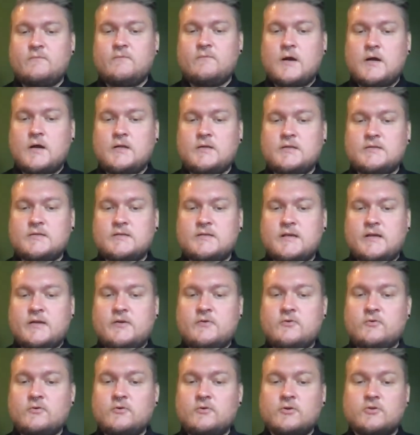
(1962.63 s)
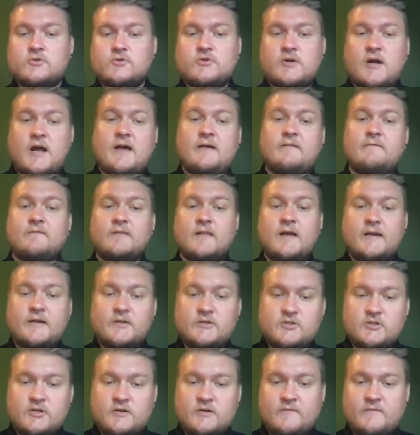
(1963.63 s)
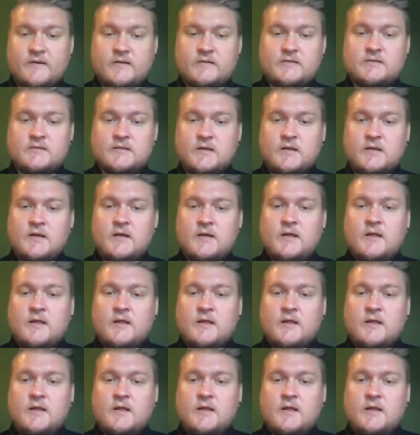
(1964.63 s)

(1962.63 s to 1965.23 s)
runs a Google Drive like service